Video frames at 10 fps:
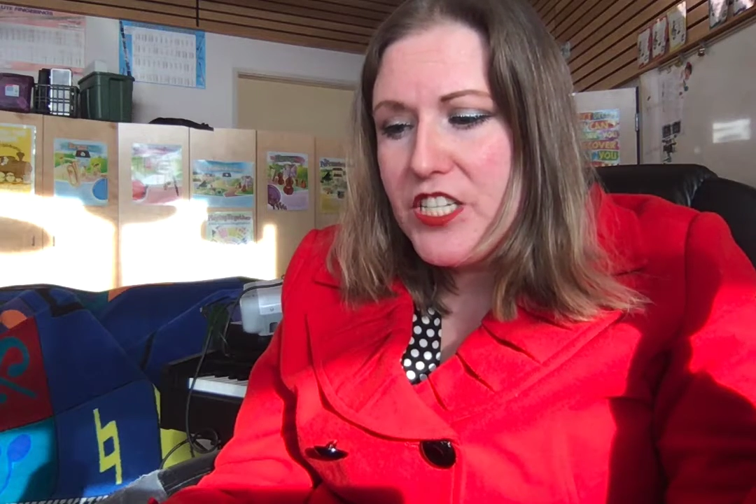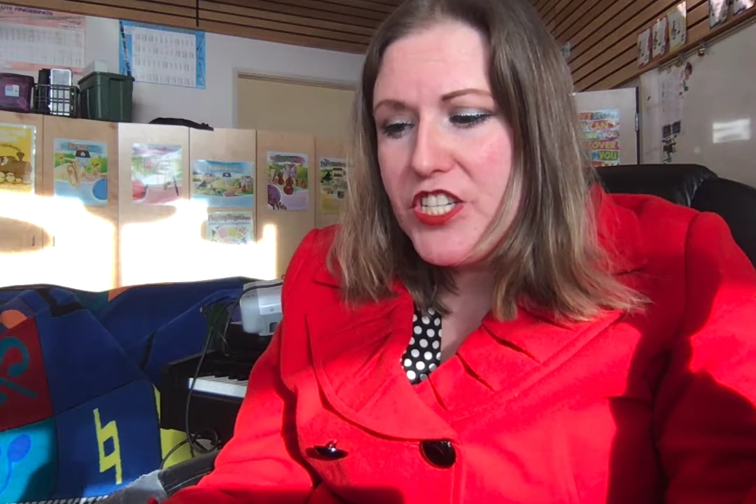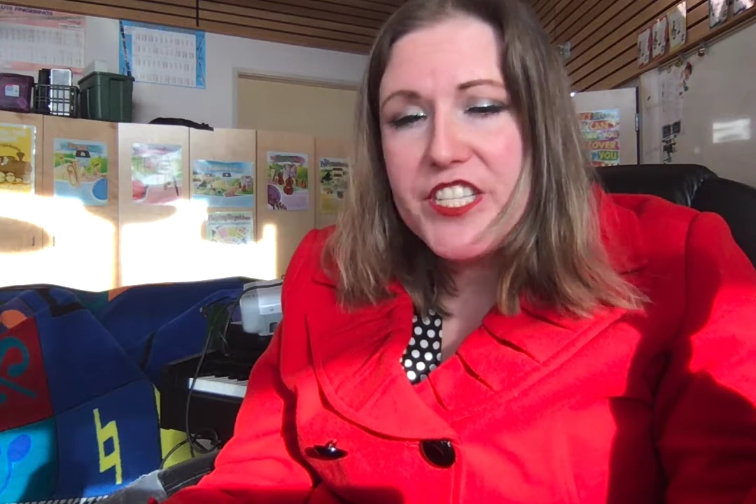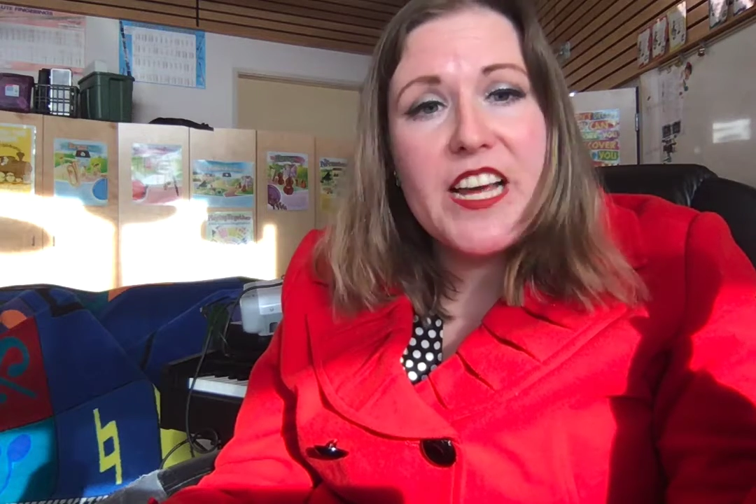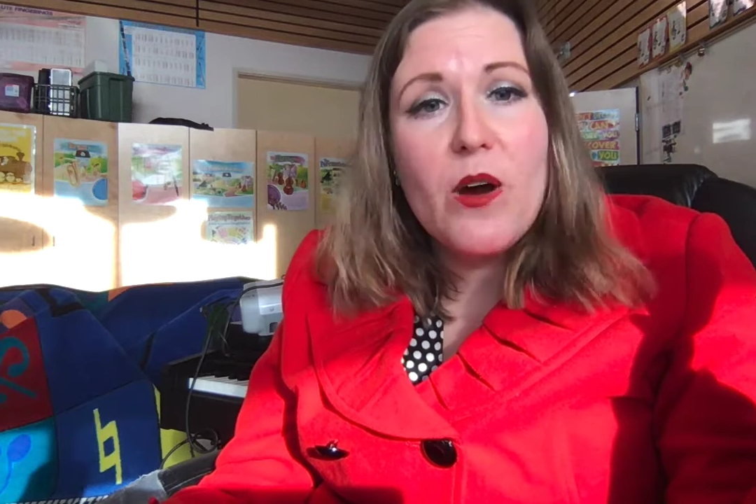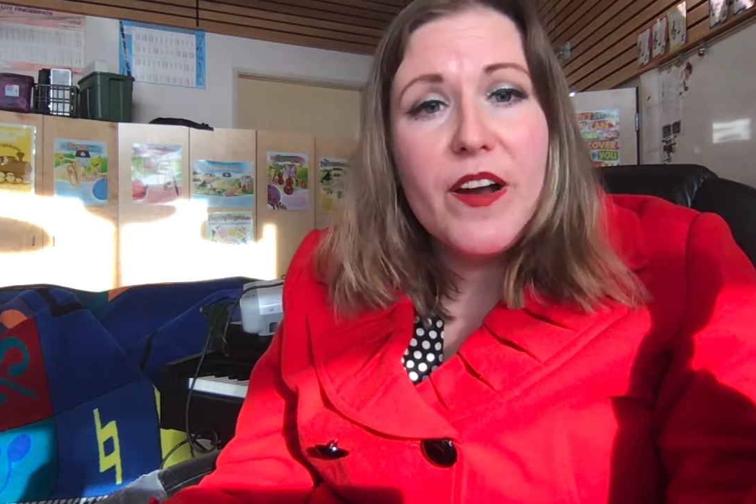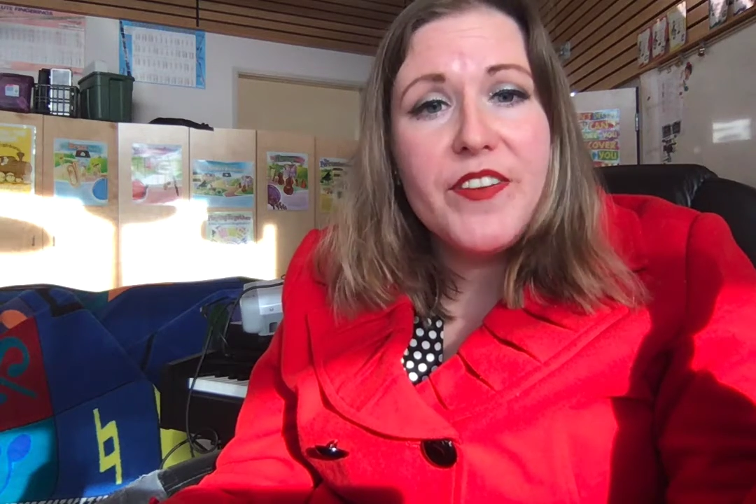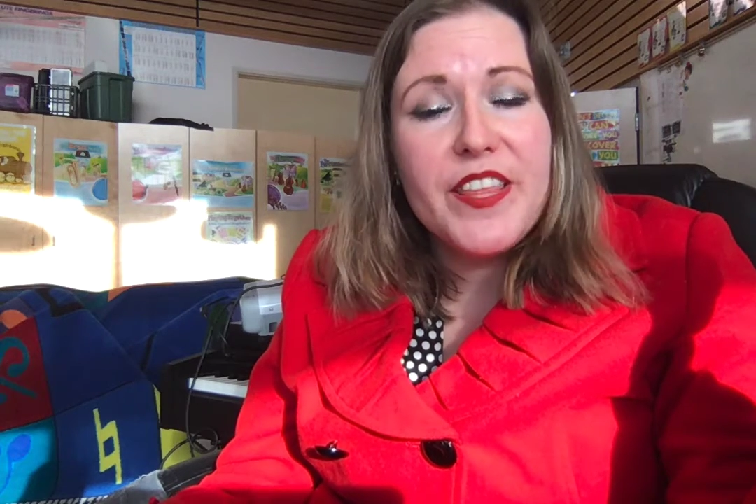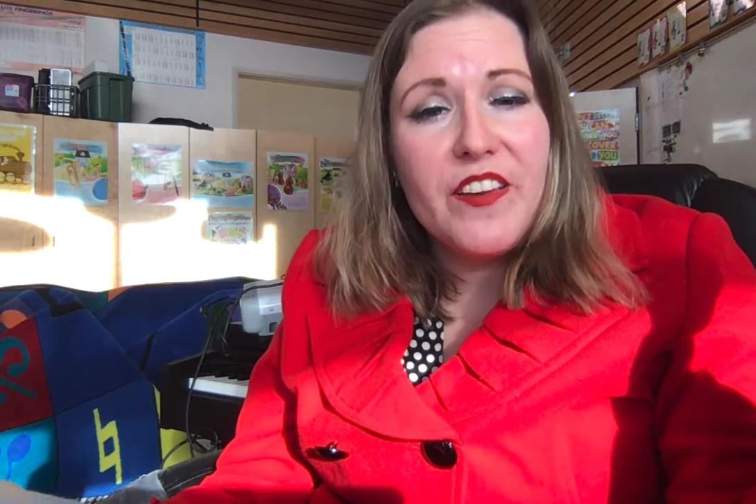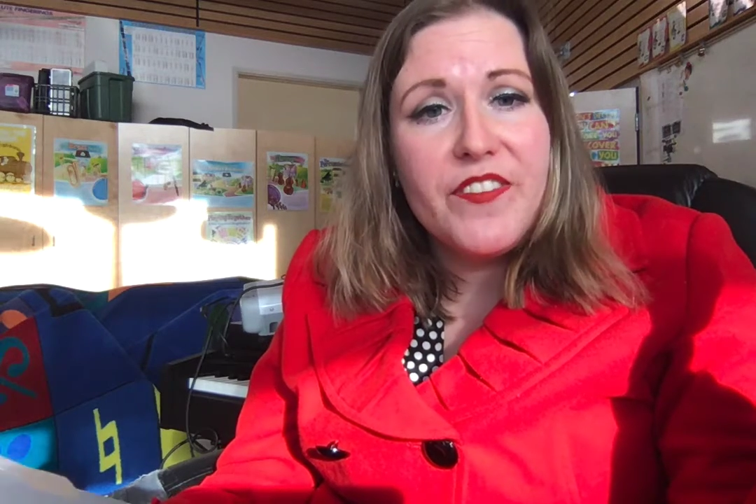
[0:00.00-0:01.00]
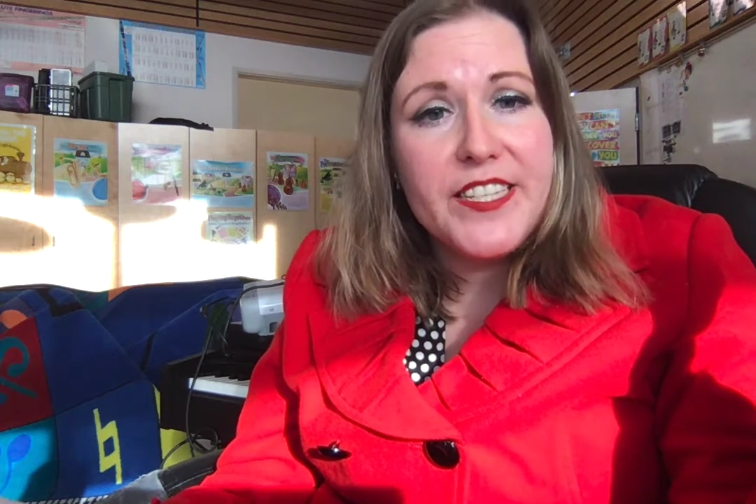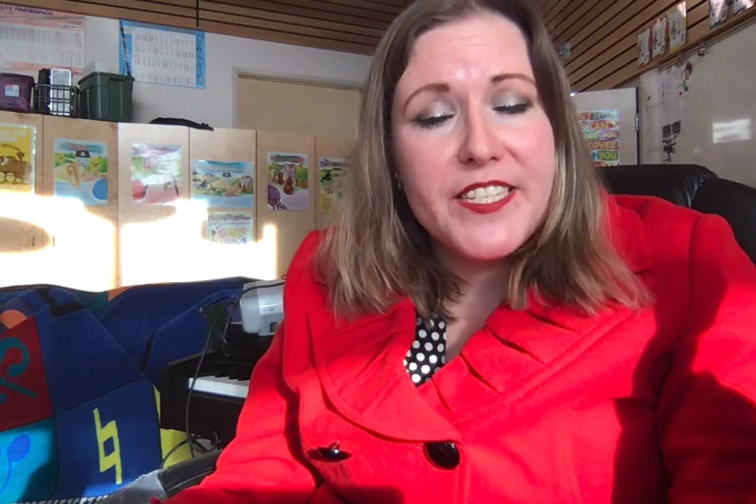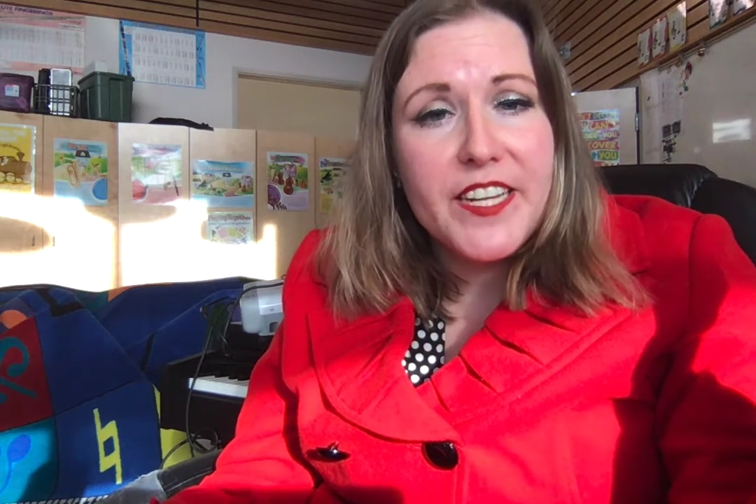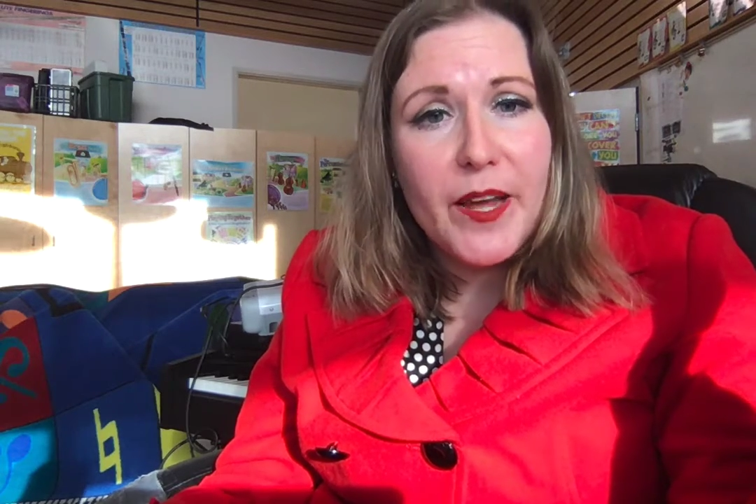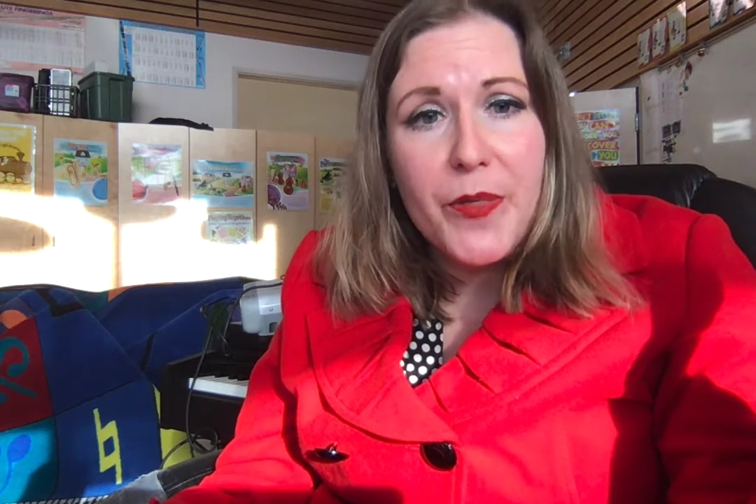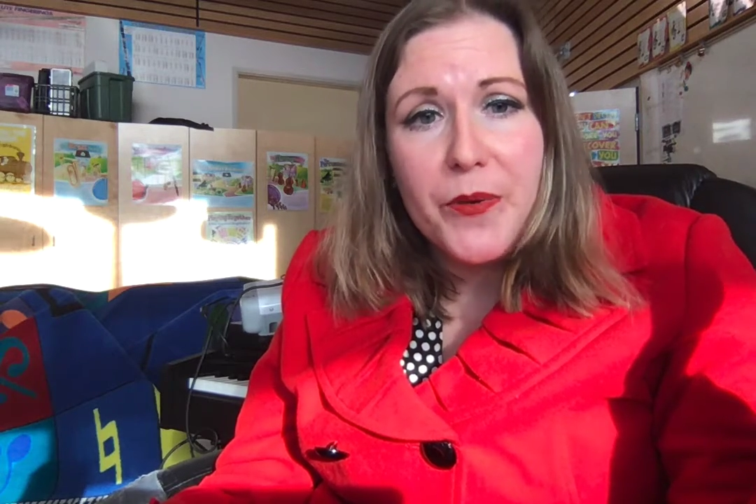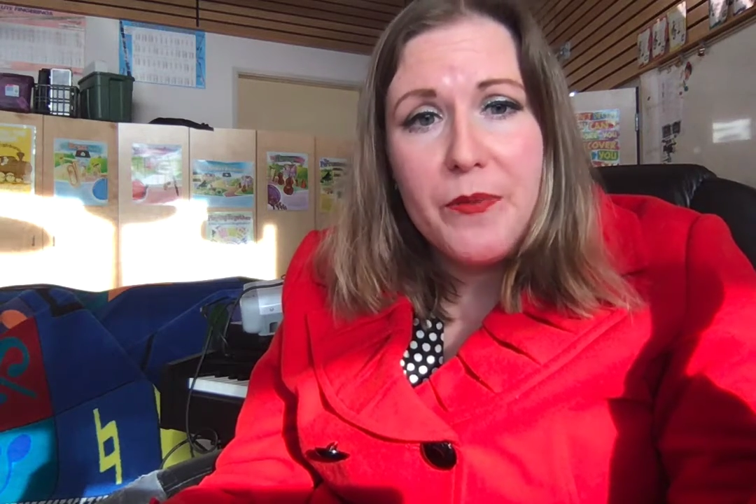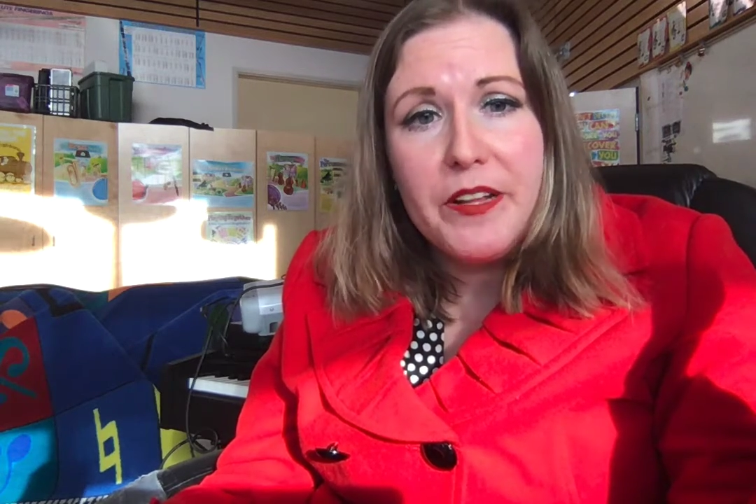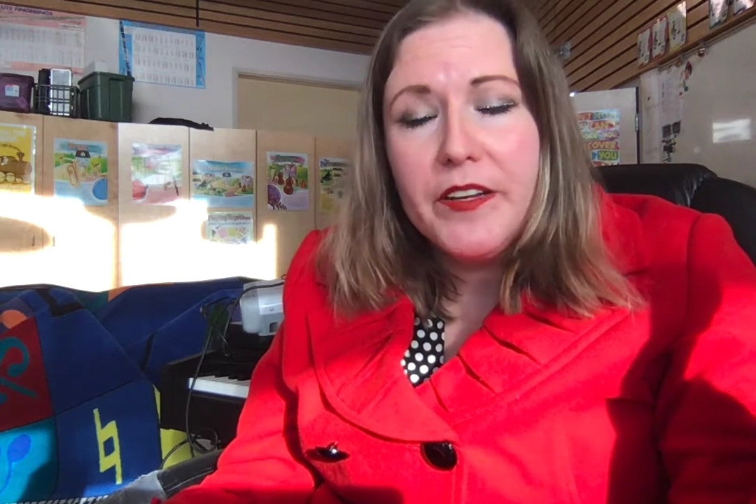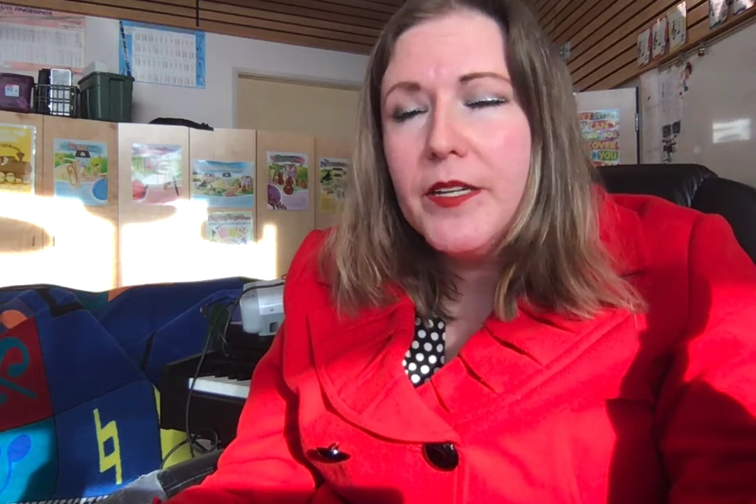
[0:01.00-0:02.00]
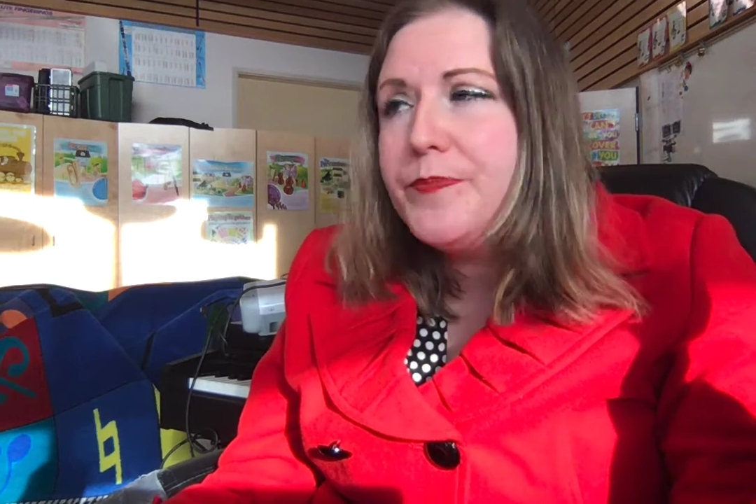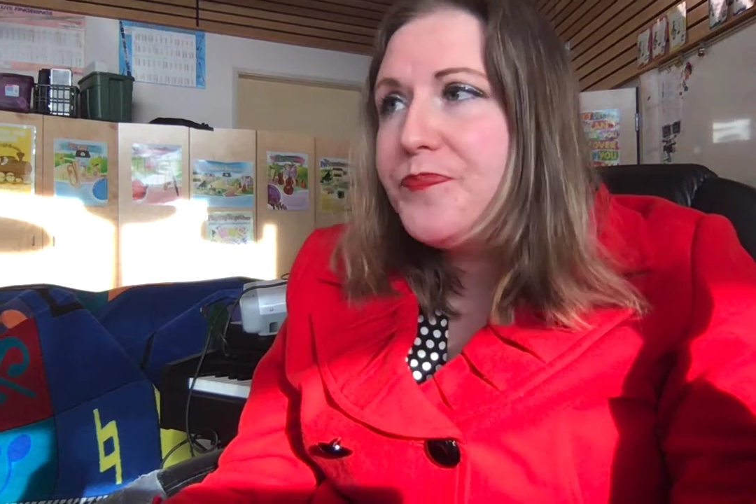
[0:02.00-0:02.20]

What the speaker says: just how everything fits together, really.